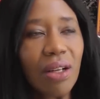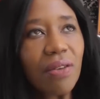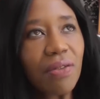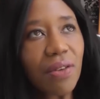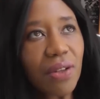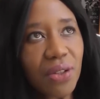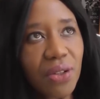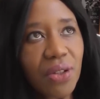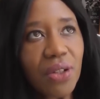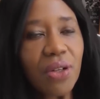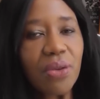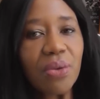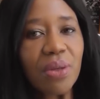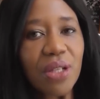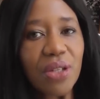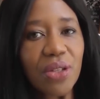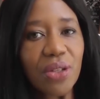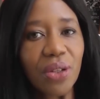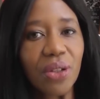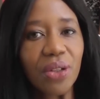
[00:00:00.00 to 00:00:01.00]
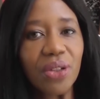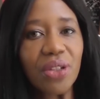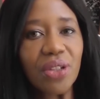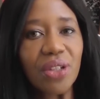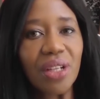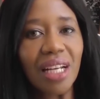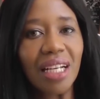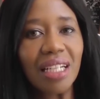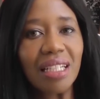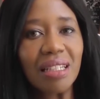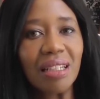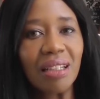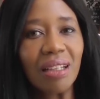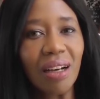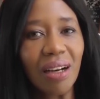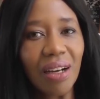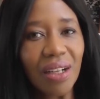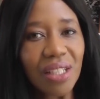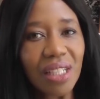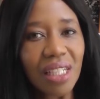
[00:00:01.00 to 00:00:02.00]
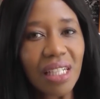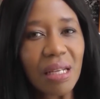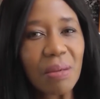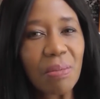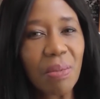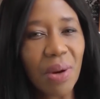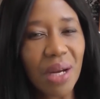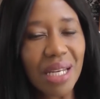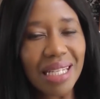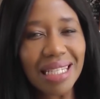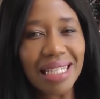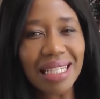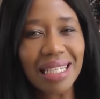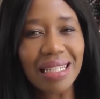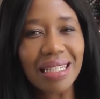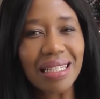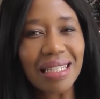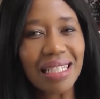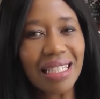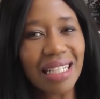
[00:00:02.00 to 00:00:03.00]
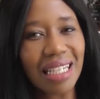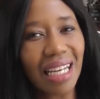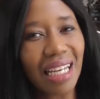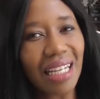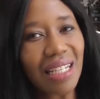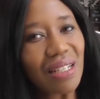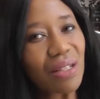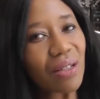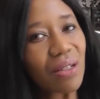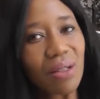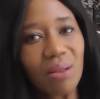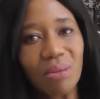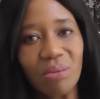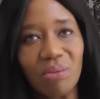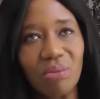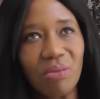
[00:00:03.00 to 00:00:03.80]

if you do your research, that largely presidents change